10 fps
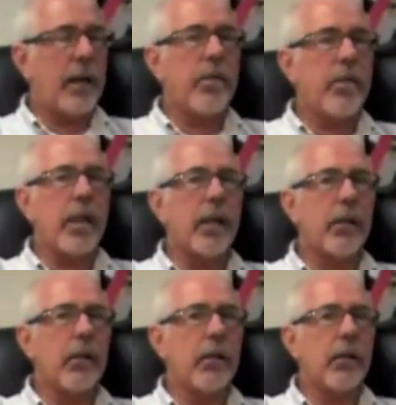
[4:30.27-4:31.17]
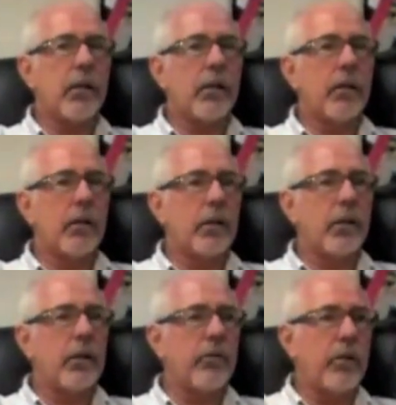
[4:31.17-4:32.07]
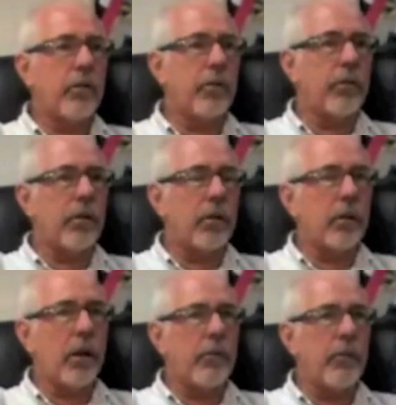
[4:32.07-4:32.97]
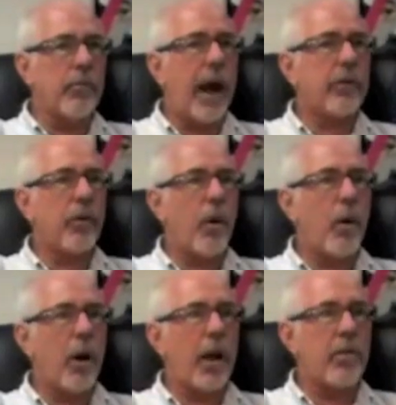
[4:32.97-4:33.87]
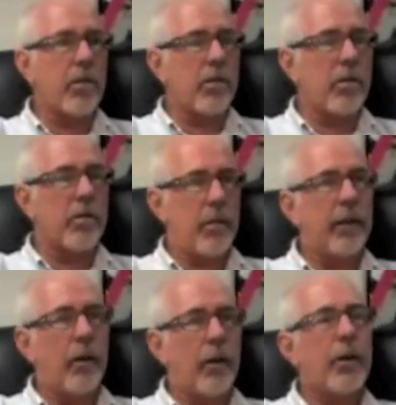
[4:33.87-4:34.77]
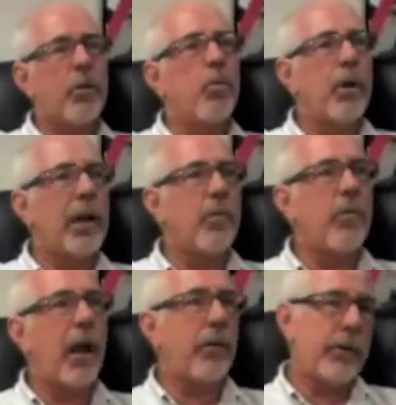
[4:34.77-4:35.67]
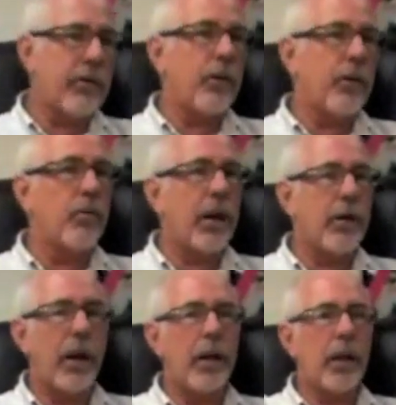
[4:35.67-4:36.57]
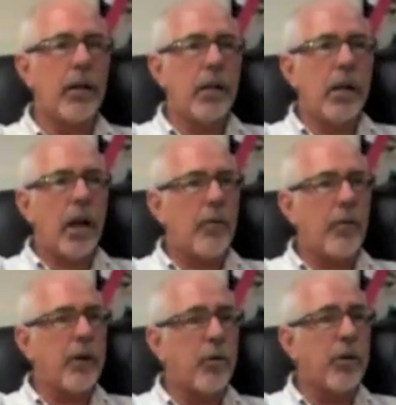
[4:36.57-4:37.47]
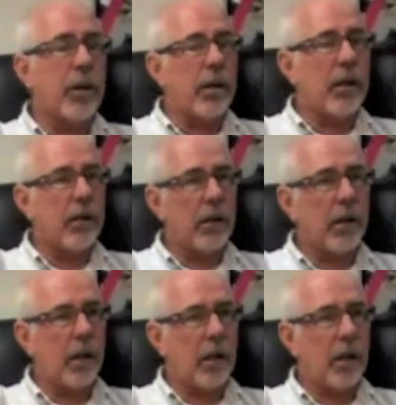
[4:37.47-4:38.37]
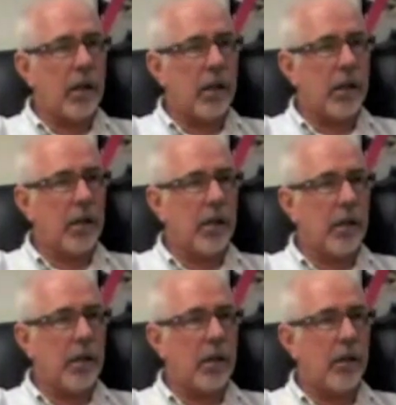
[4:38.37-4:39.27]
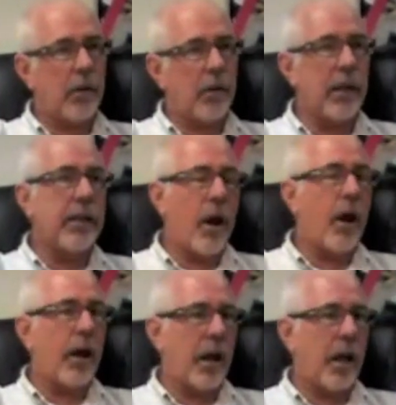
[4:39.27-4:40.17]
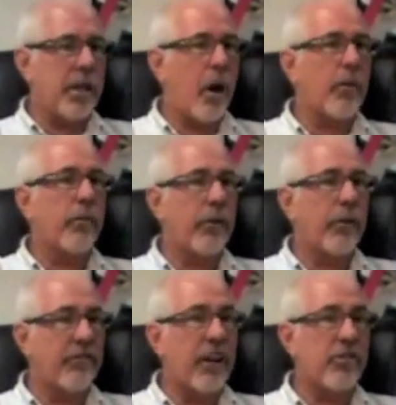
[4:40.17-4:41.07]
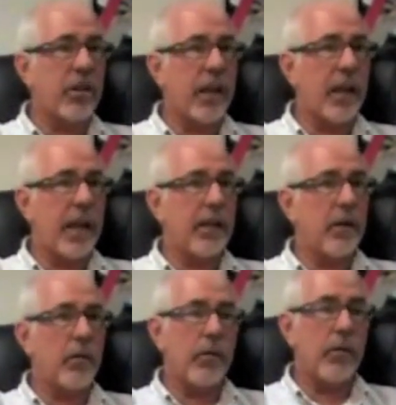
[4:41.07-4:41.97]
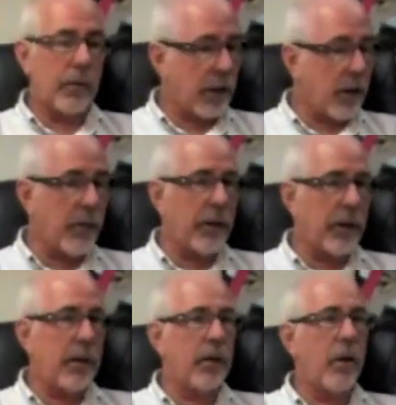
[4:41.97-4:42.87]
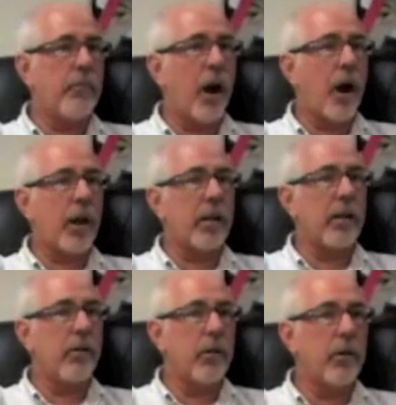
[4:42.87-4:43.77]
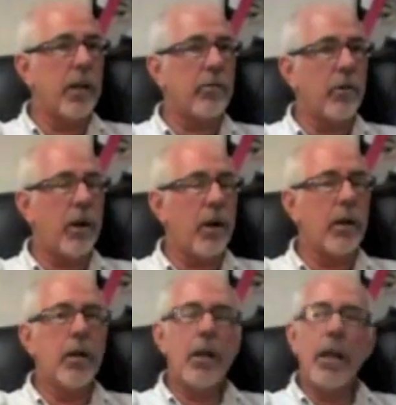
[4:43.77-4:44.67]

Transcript: I think this comes back to what I think that we do really well. We still do really well. I recruited a really young professional guy with a you know, a marketing degree and so on,